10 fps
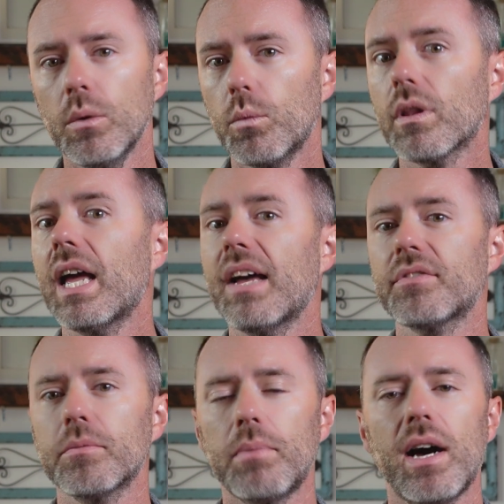will have
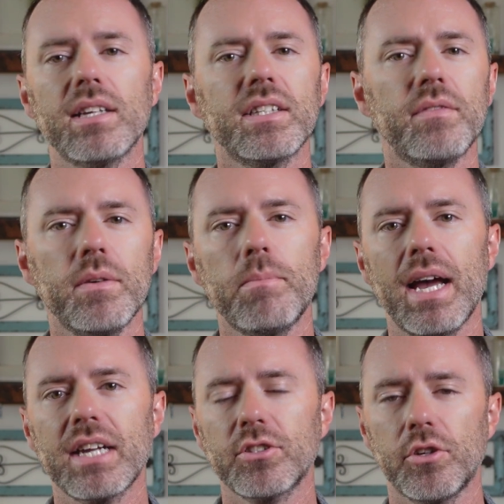some positive
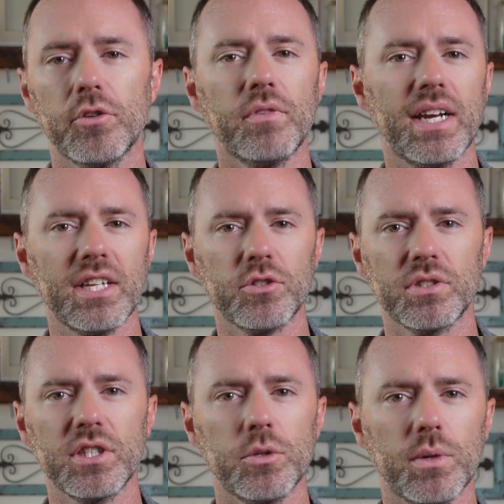impacts on your financial
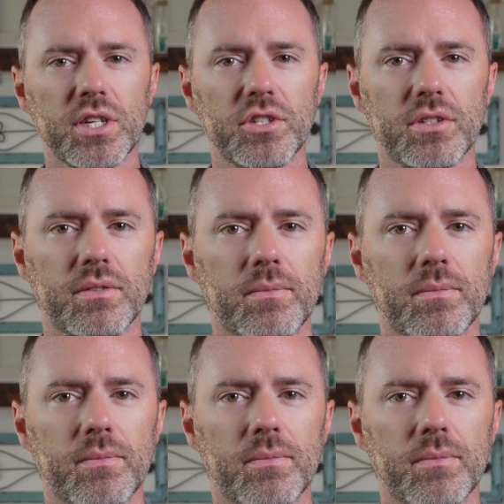situation.